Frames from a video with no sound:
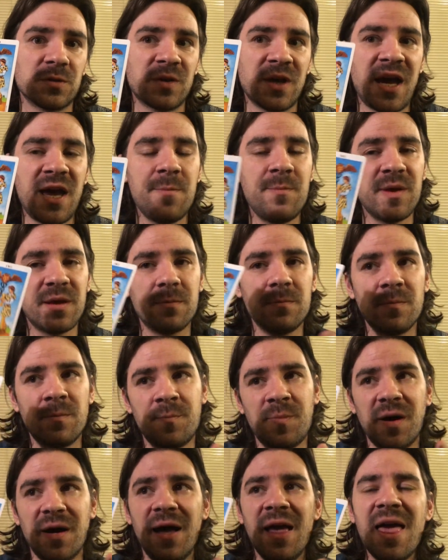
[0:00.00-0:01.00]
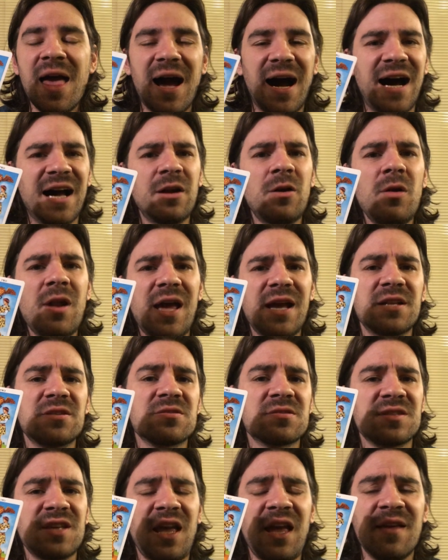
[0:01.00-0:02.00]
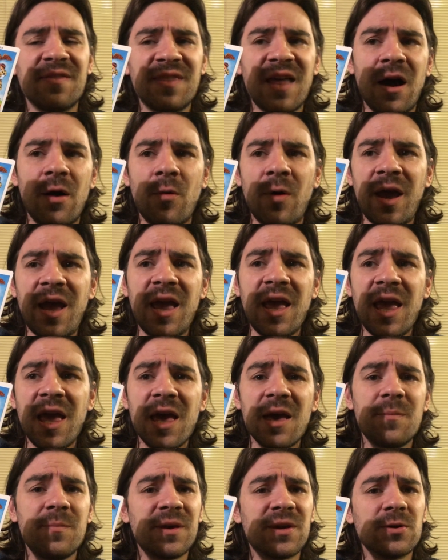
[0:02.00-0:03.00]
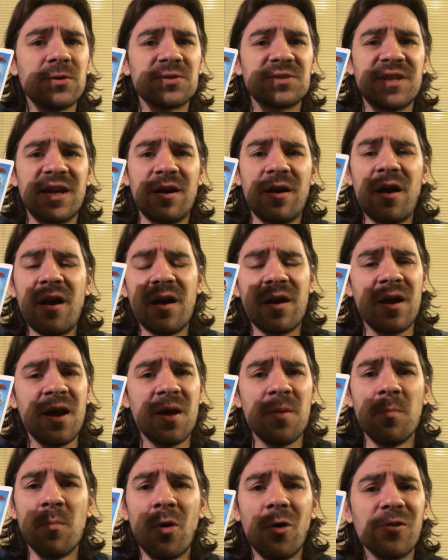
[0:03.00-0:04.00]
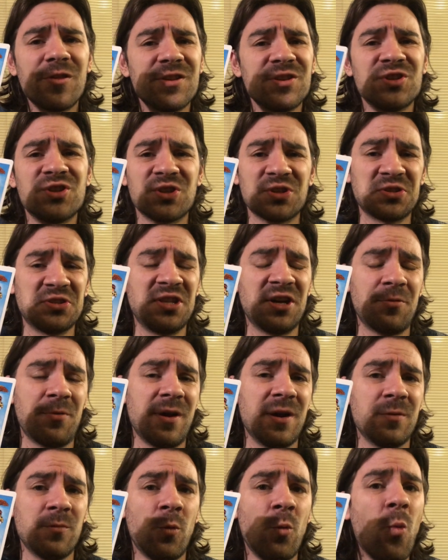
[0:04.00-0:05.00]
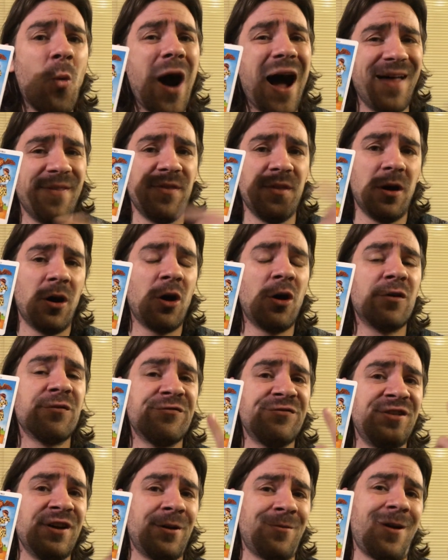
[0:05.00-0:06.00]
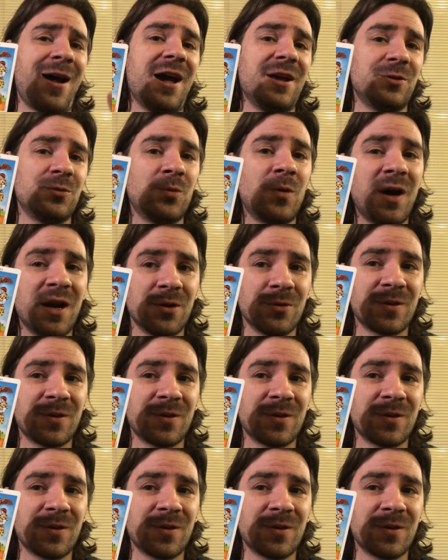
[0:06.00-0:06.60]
Okay, be but I don't like to say it that way because there are more than just the right one of the right one.